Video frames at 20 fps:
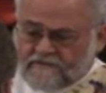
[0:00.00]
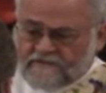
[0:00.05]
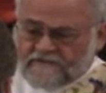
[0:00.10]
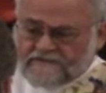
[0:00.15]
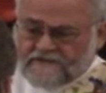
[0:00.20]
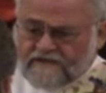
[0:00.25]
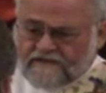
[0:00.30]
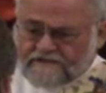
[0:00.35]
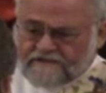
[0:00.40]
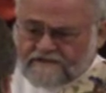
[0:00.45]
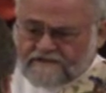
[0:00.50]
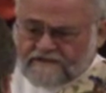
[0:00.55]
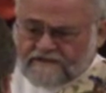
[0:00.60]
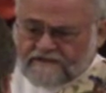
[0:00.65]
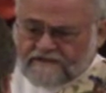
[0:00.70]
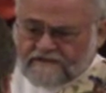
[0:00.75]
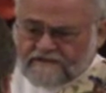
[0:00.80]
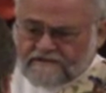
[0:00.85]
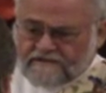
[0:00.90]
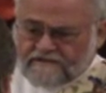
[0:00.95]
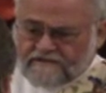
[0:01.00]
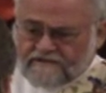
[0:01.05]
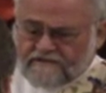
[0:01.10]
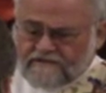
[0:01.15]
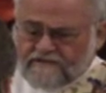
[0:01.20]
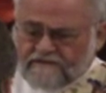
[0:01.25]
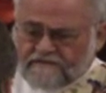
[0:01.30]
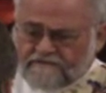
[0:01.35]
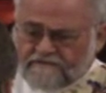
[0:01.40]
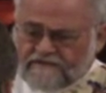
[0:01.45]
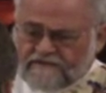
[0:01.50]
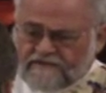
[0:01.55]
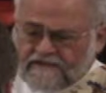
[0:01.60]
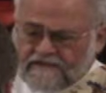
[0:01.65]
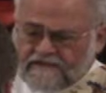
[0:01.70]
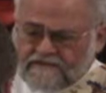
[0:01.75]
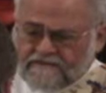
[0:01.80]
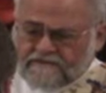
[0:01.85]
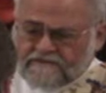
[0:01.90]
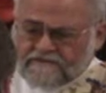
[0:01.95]
was not the light, but he came
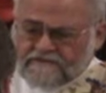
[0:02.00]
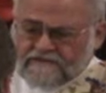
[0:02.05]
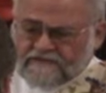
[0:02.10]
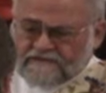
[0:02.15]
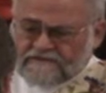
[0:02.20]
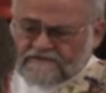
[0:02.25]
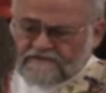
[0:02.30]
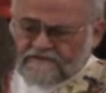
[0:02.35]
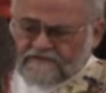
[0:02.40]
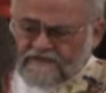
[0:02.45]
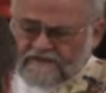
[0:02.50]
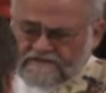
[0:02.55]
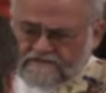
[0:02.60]
to testify